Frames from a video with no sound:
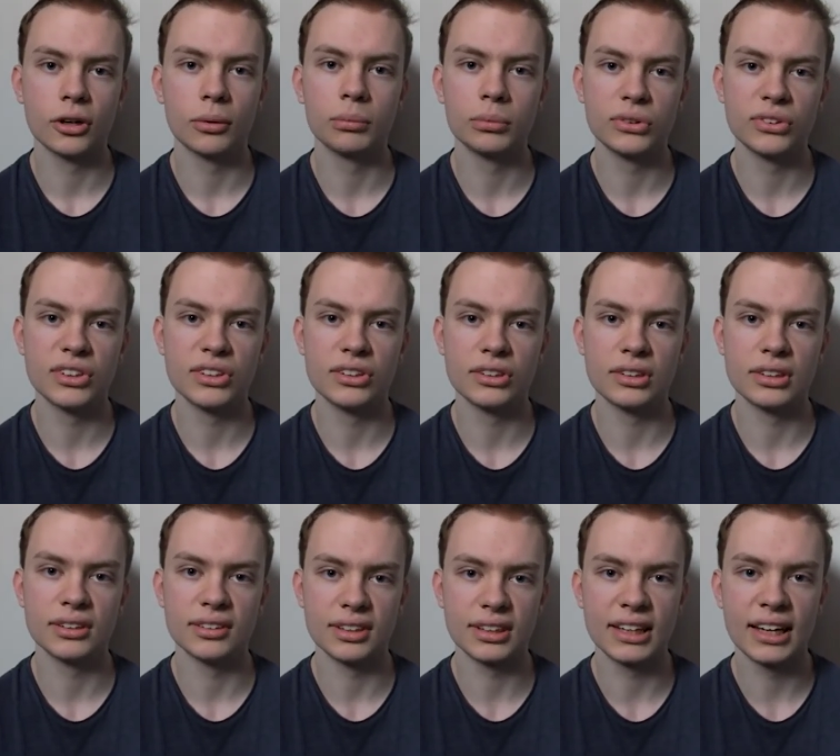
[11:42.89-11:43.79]

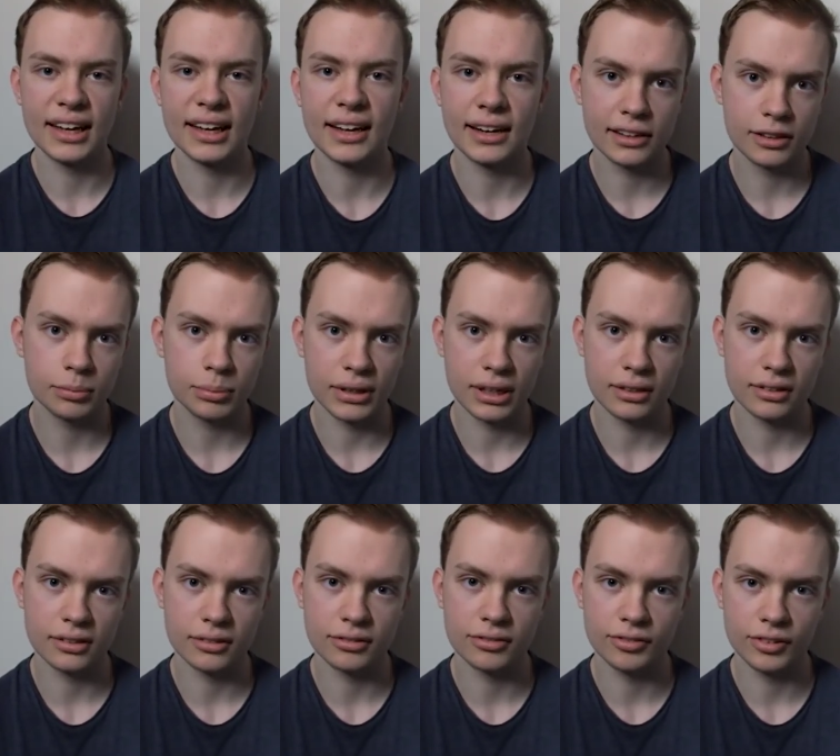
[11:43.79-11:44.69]
composition is a key
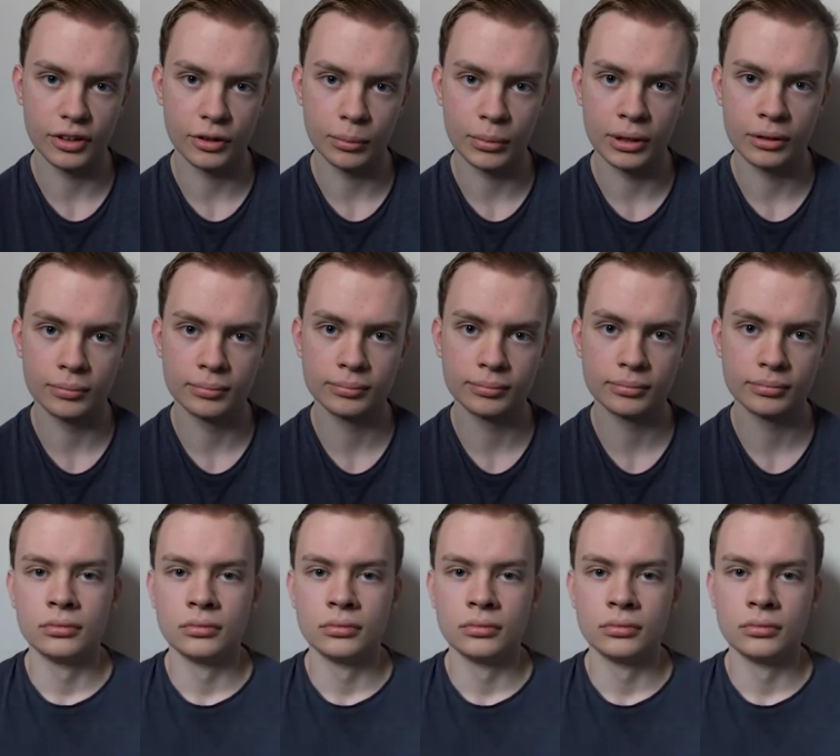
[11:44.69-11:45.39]
aspect of filming.